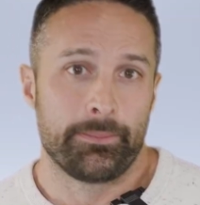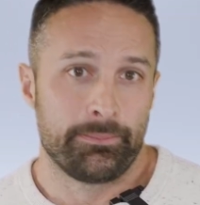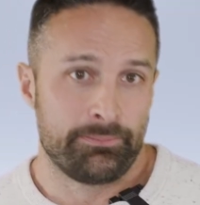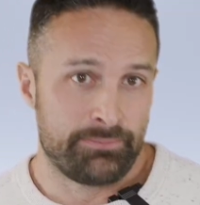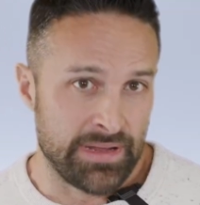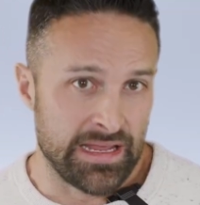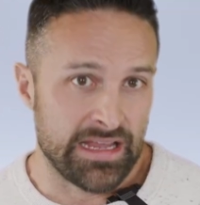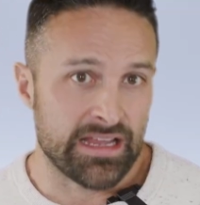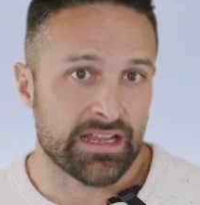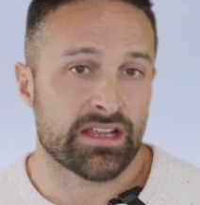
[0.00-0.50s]

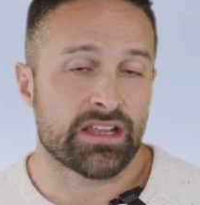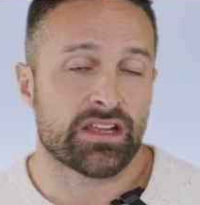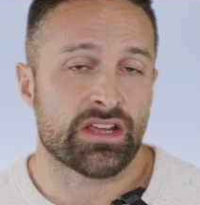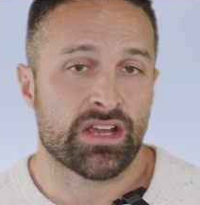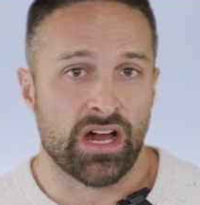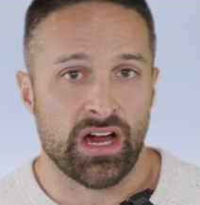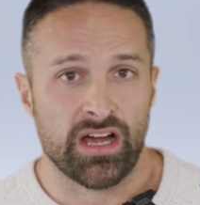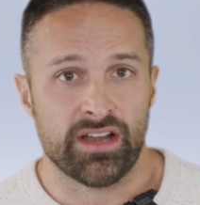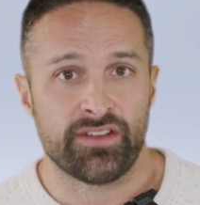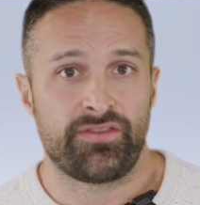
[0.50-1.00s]
big
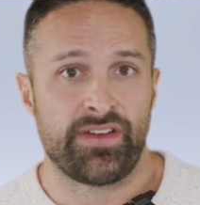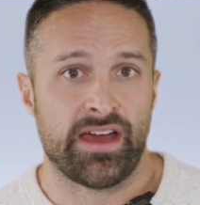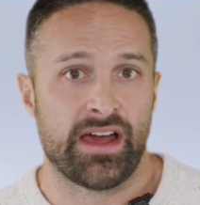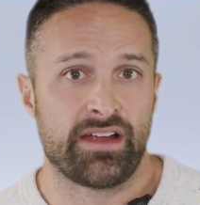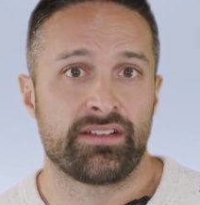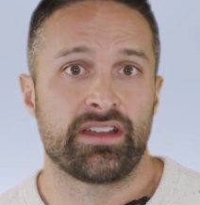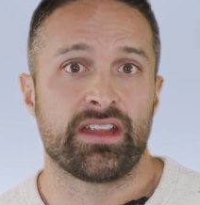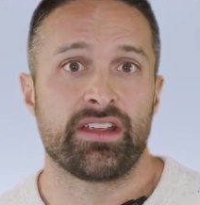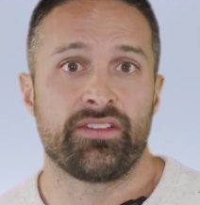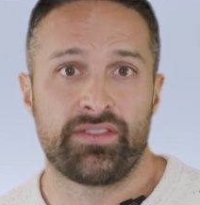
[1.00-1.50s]

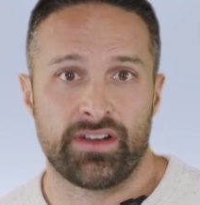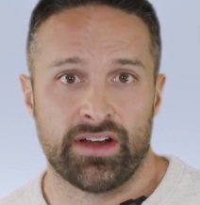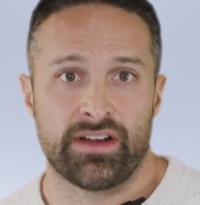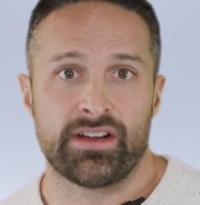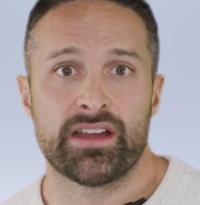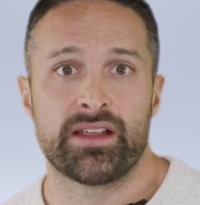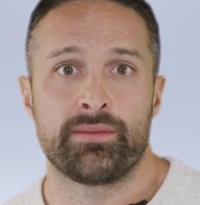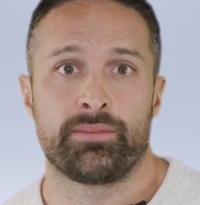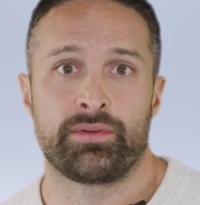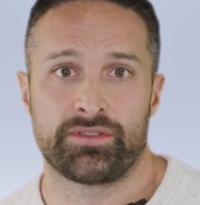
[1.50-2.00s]
confounding
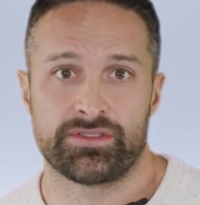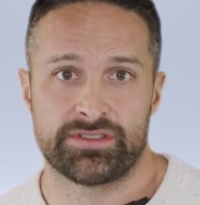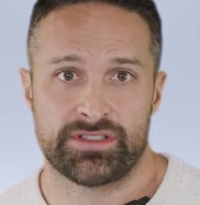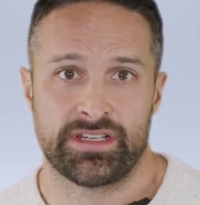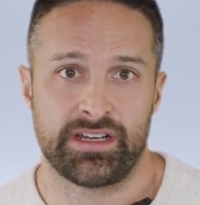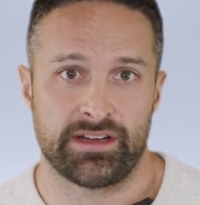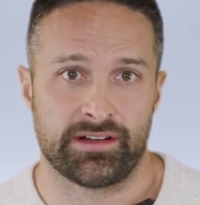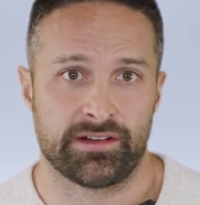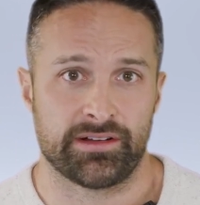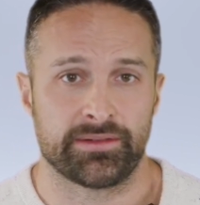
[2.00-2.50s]
variables
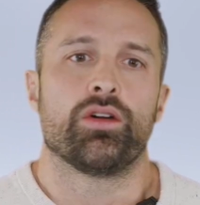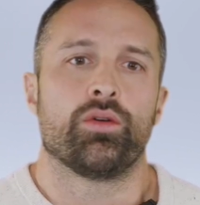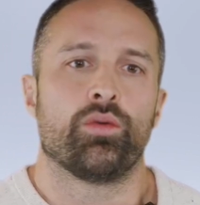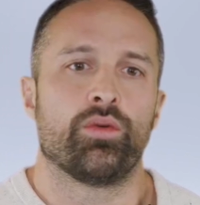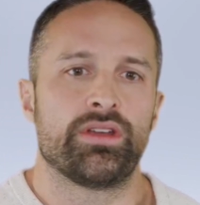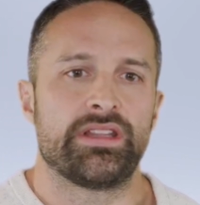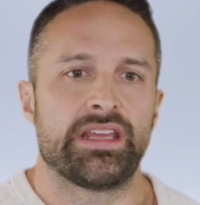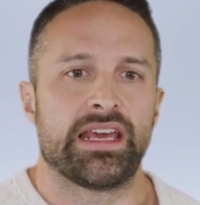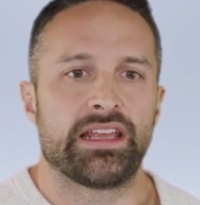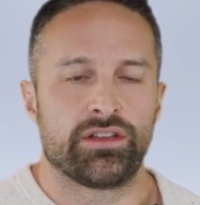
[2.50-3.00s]
here.
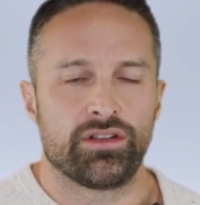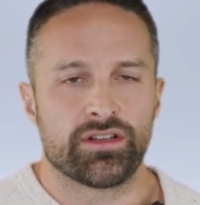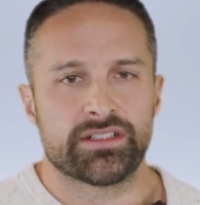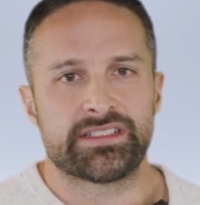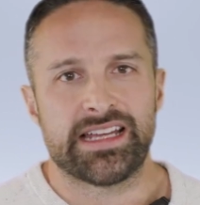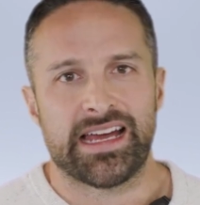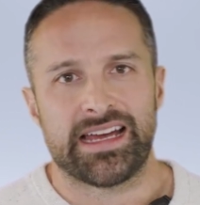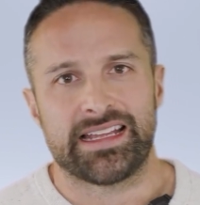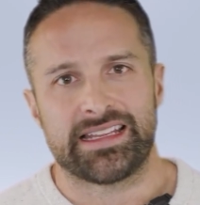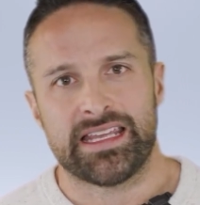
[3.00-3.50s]
When they looked
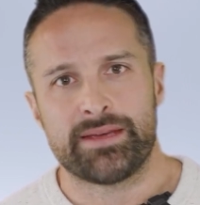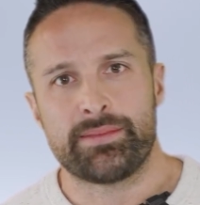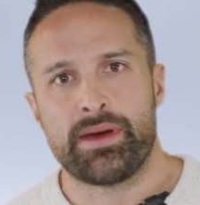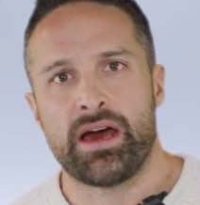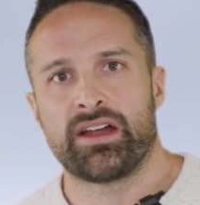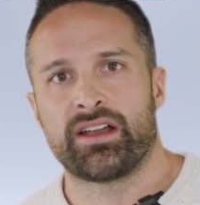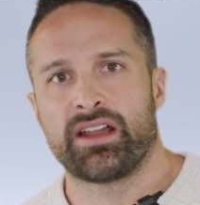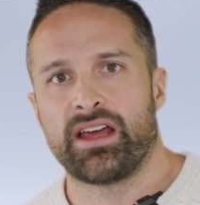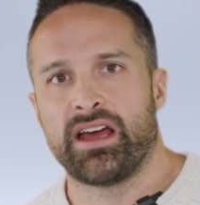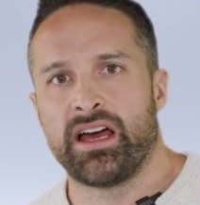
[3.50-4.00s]
at the
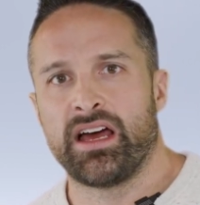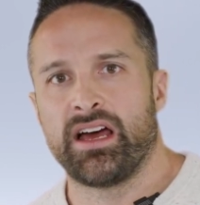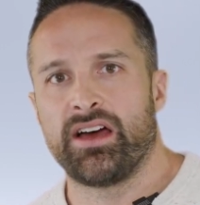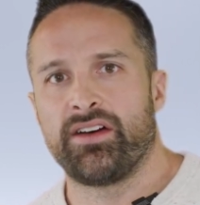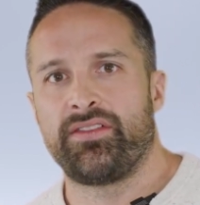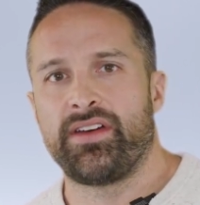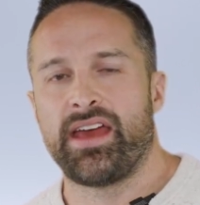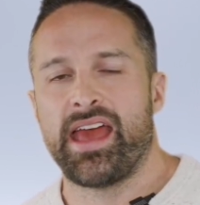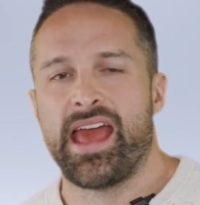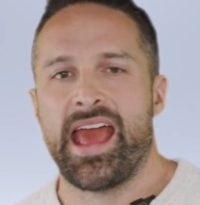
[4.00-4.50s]
amount
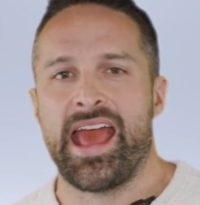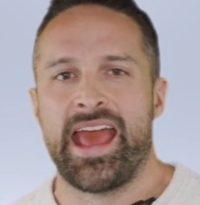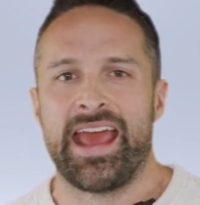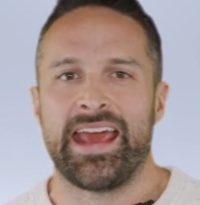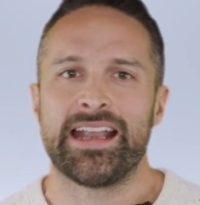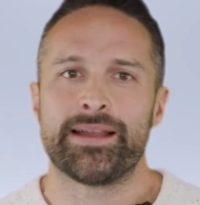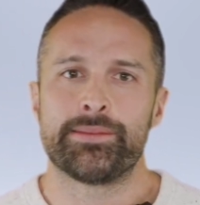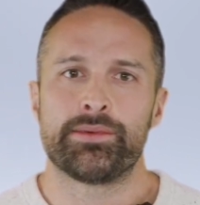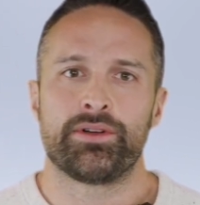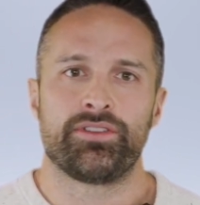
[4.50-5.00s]
of
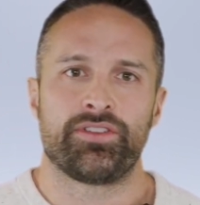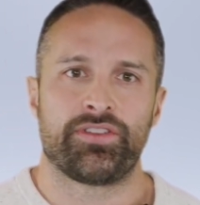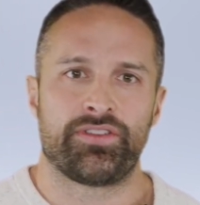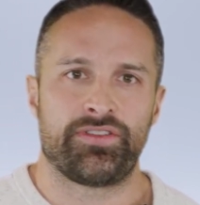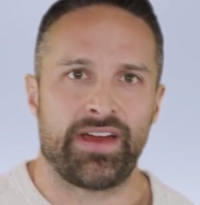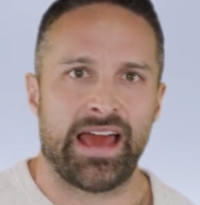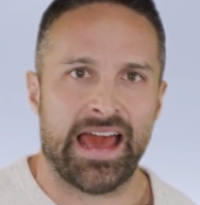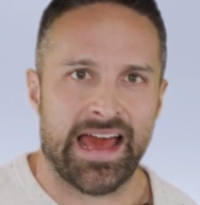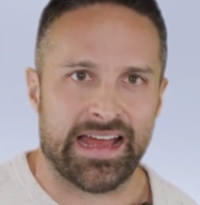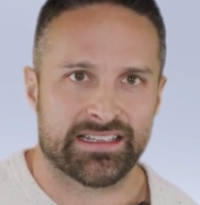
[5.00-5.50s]
animal
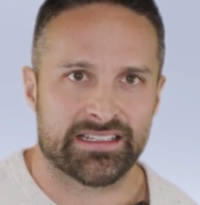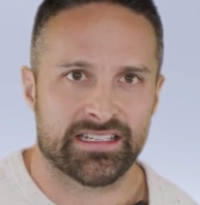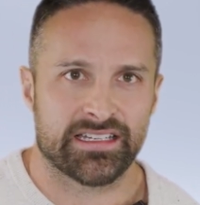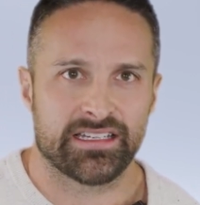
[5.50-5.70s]
fat